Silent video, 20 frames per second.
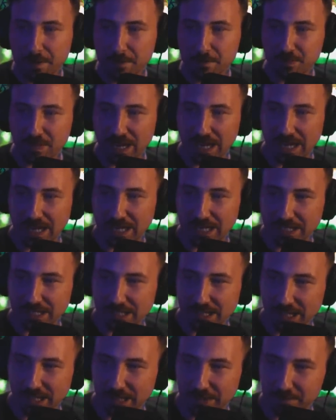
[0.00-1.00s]
and
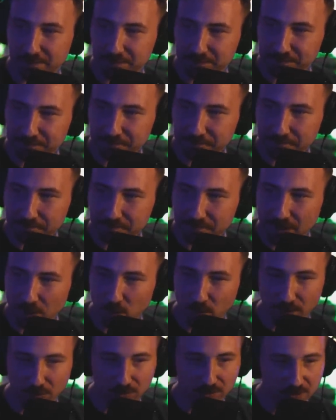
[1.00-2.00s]
uh,
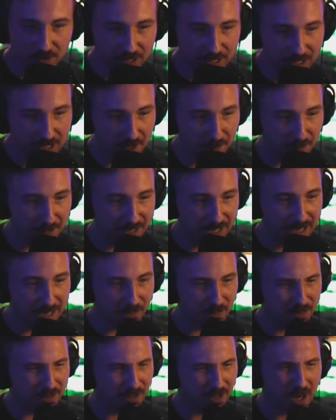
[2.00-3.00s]
we were looking up at
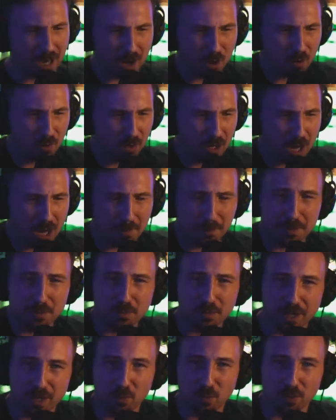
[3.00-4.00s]
how the how
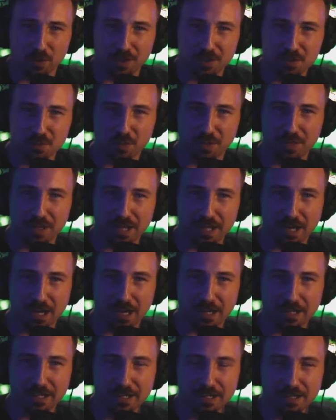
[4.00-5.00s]
copyright works with
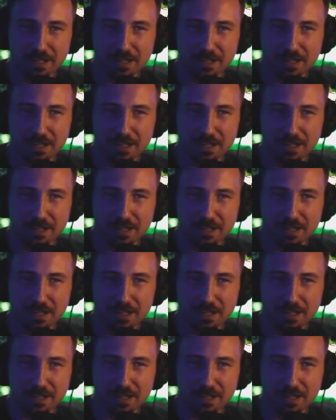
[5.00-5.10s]
AI.